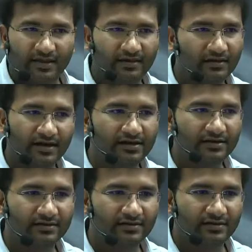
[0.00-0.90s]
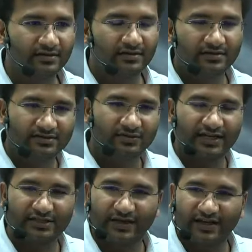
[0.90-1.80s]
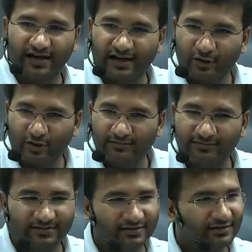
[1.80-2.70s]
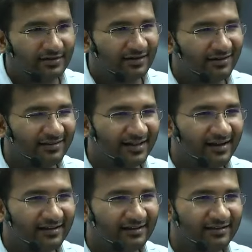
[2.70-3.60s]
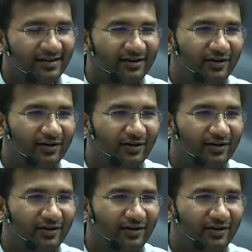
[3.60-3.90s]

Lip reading: Right? So that's why Karakoram, Ladakh, they are not